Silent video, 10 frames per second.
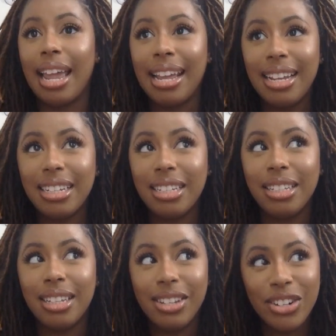8
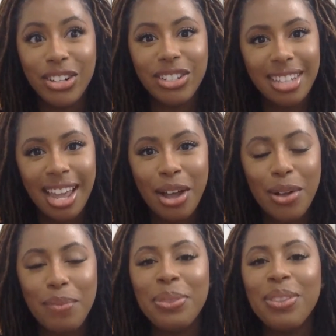years
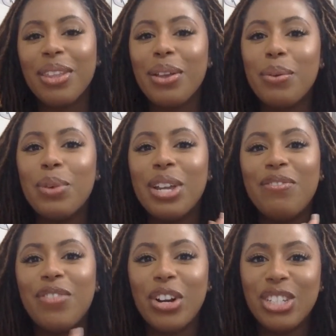now.
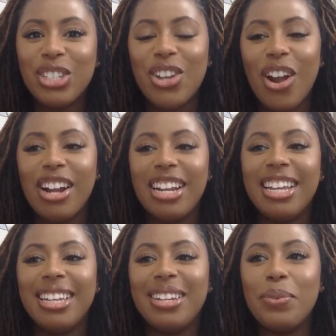We first
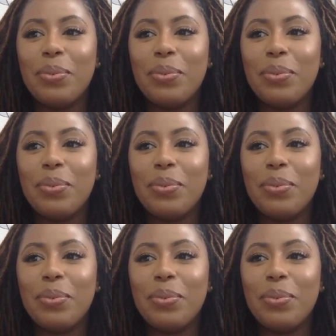started